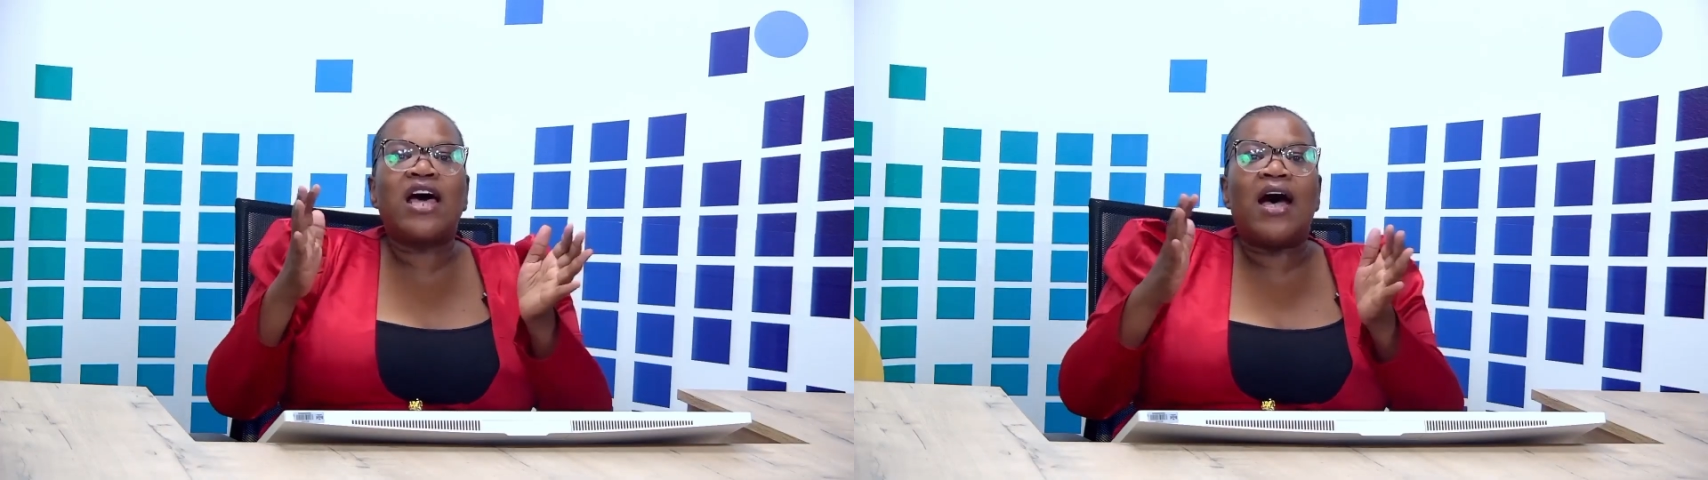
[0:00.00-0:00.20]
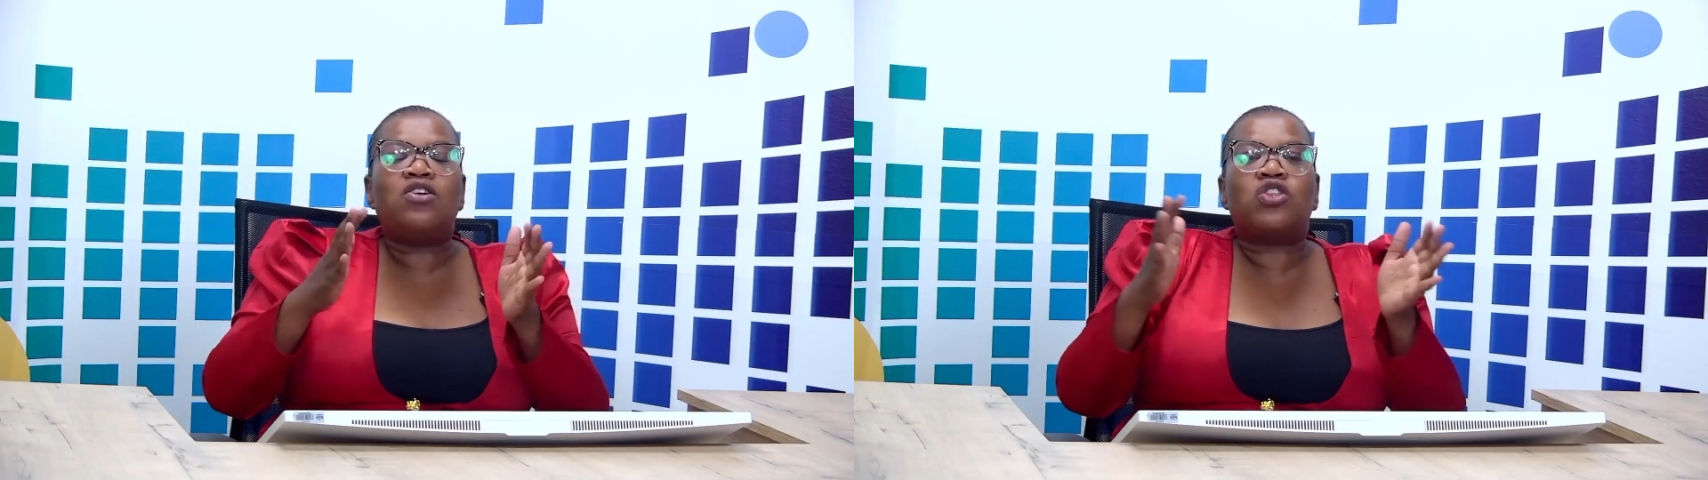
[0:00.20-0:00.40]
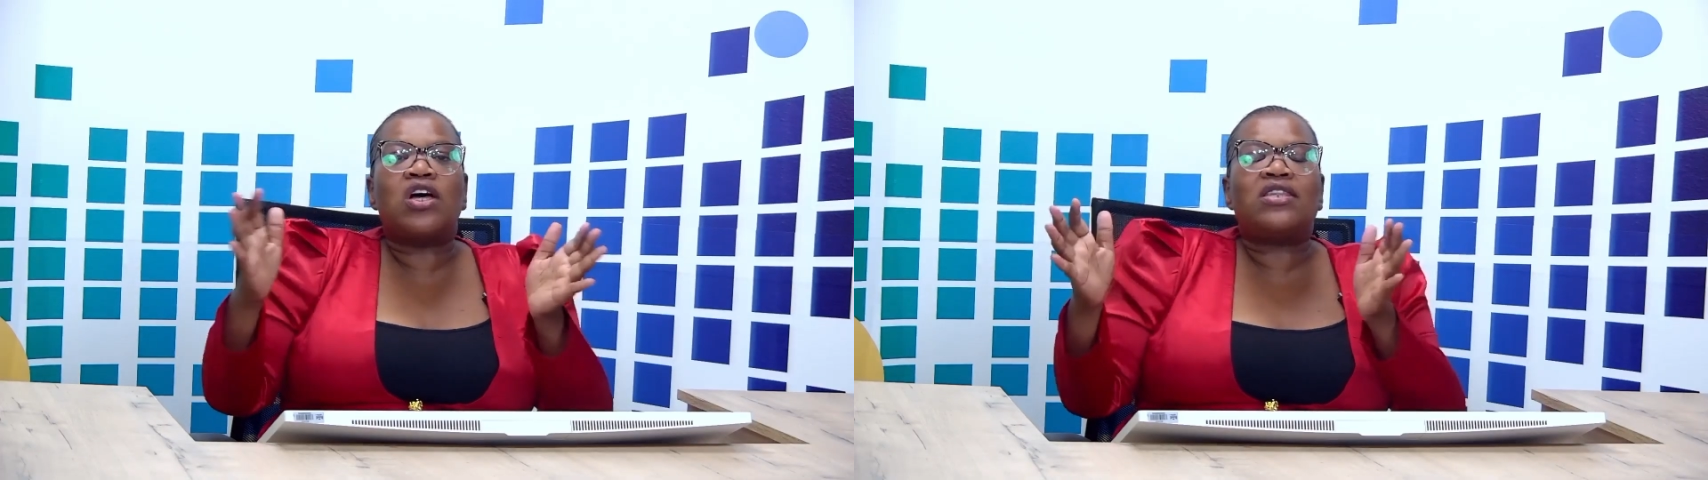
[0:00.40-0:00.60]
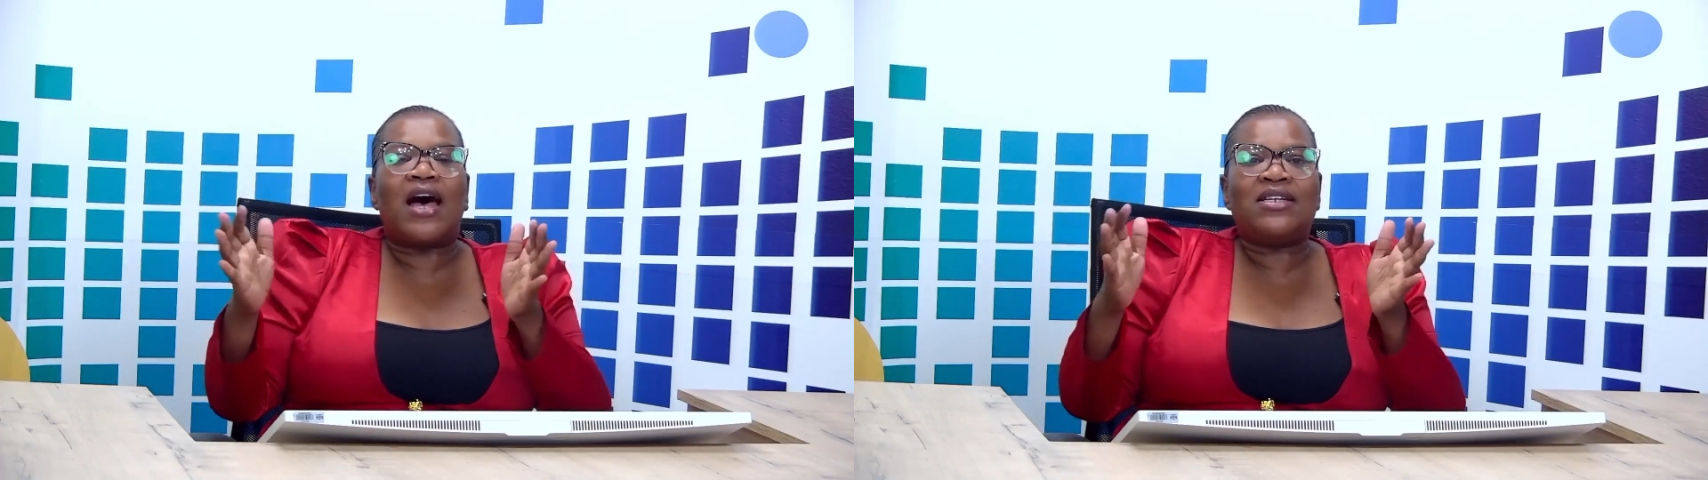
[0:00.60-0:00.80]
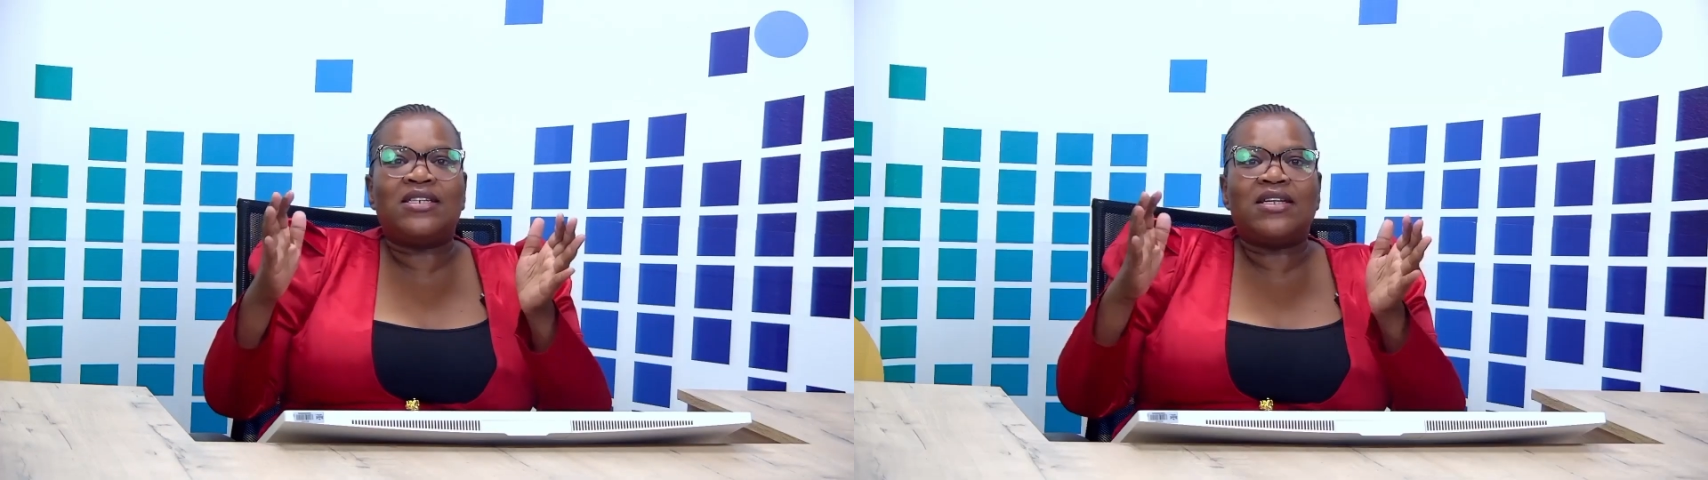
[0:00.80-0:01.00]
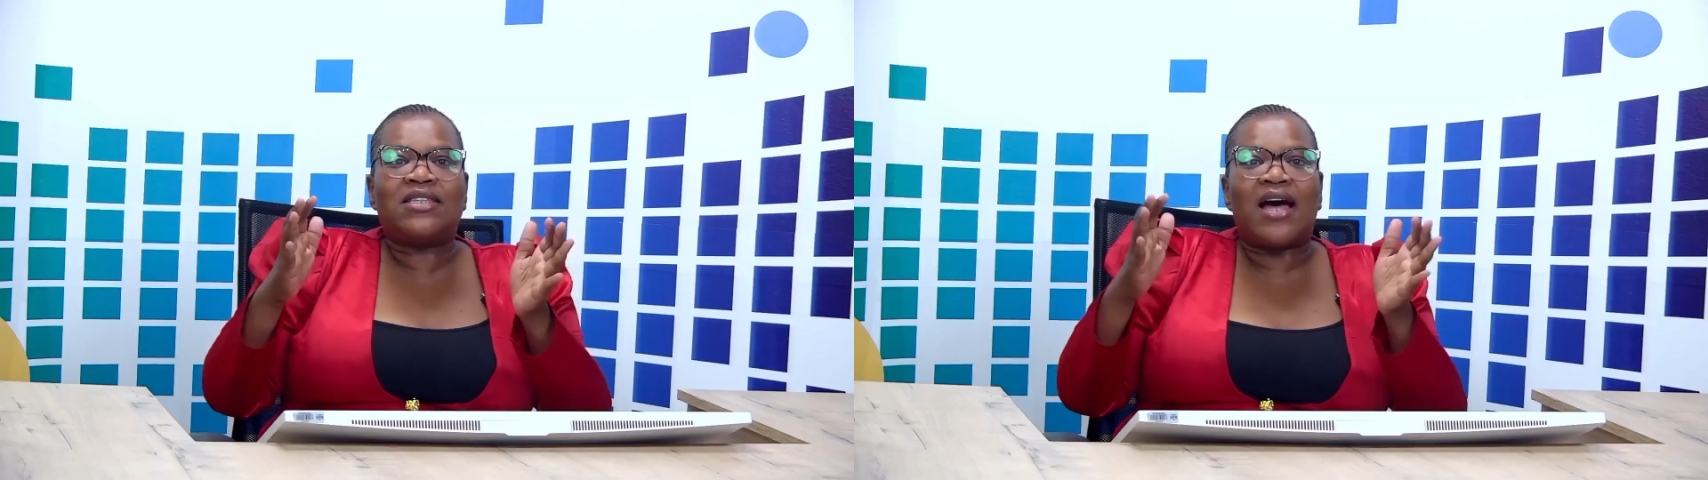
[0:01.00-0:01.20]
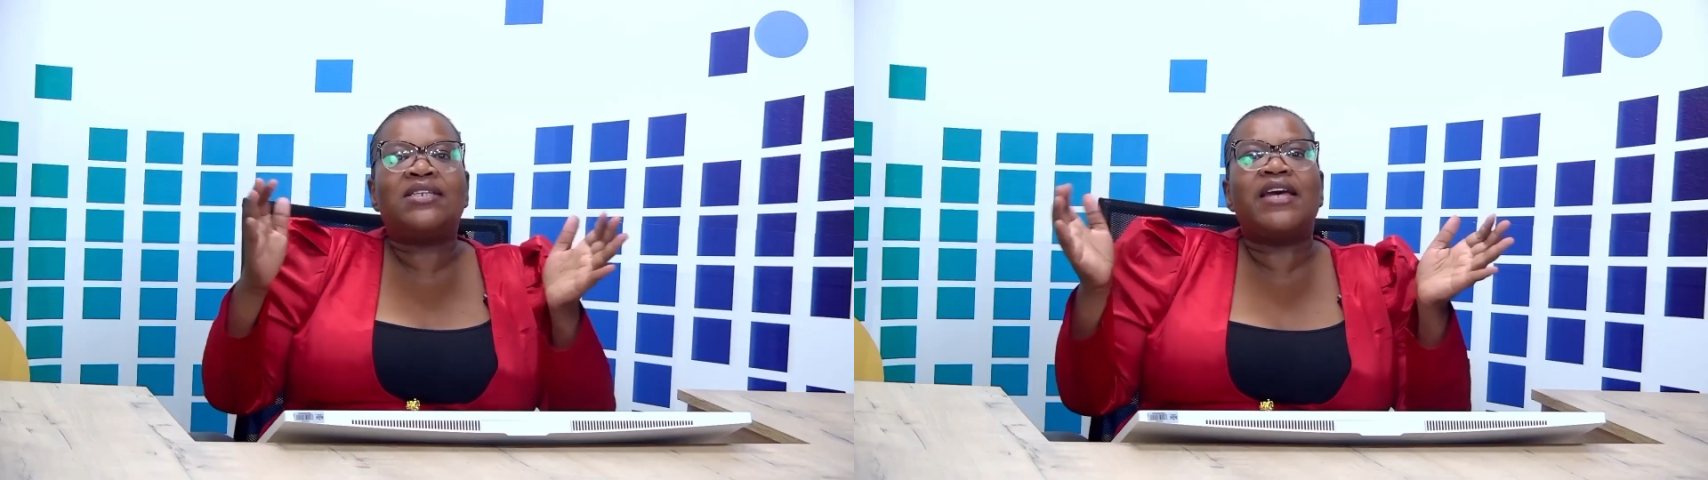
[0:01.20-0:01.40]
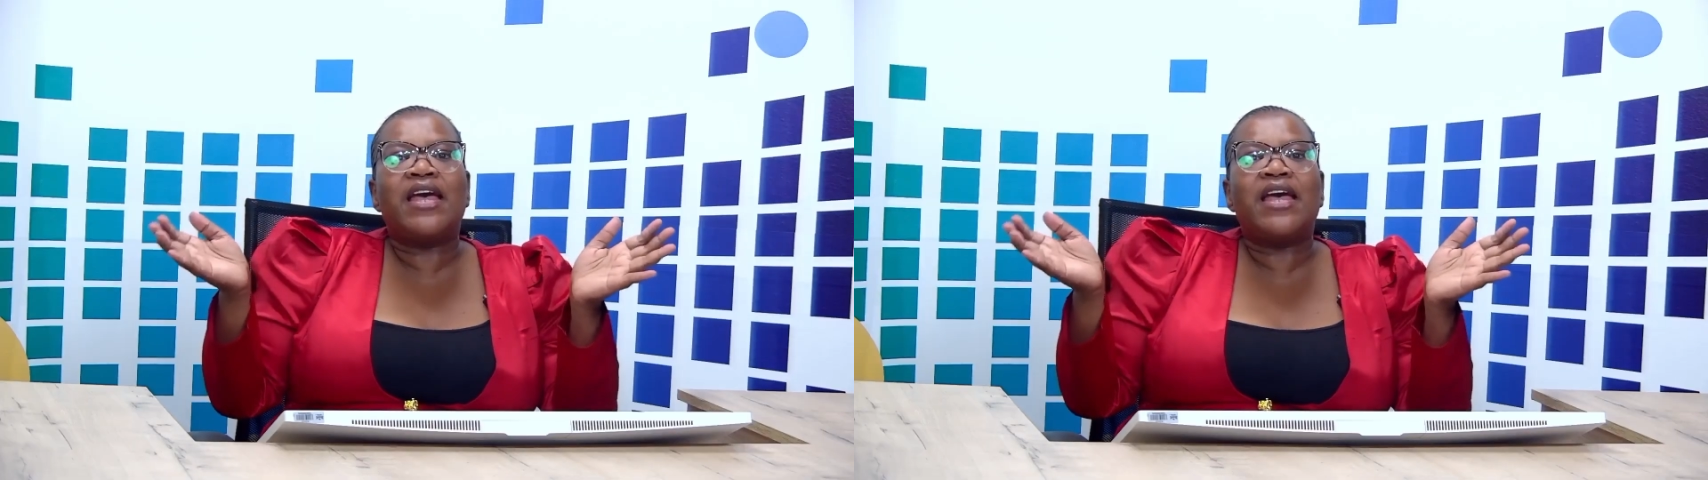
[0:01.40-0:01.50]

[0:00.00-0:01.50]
that